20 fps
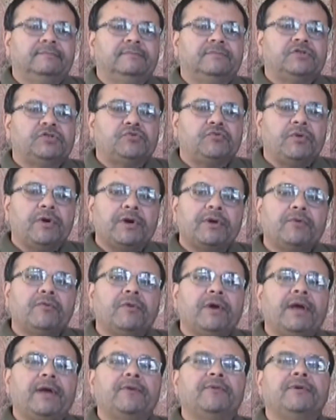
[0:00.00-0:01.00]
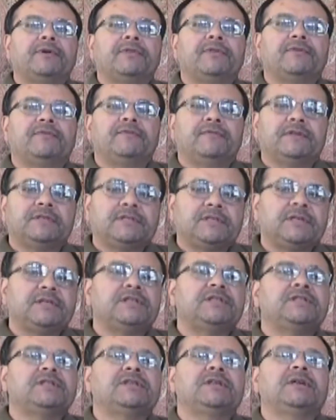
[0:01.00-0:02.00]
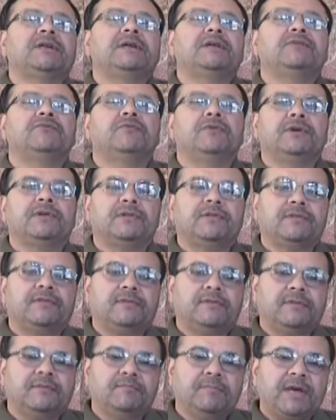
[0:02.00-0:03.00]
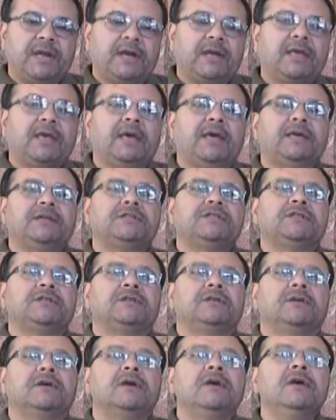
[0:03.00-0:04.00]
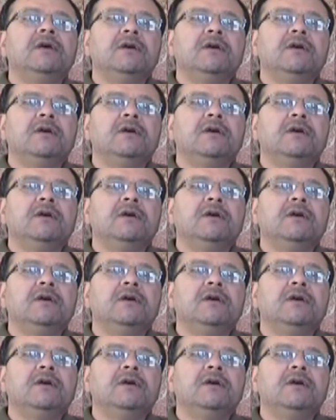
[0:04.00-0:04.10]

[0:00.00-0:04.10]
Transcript: squared away with a physician, with medication,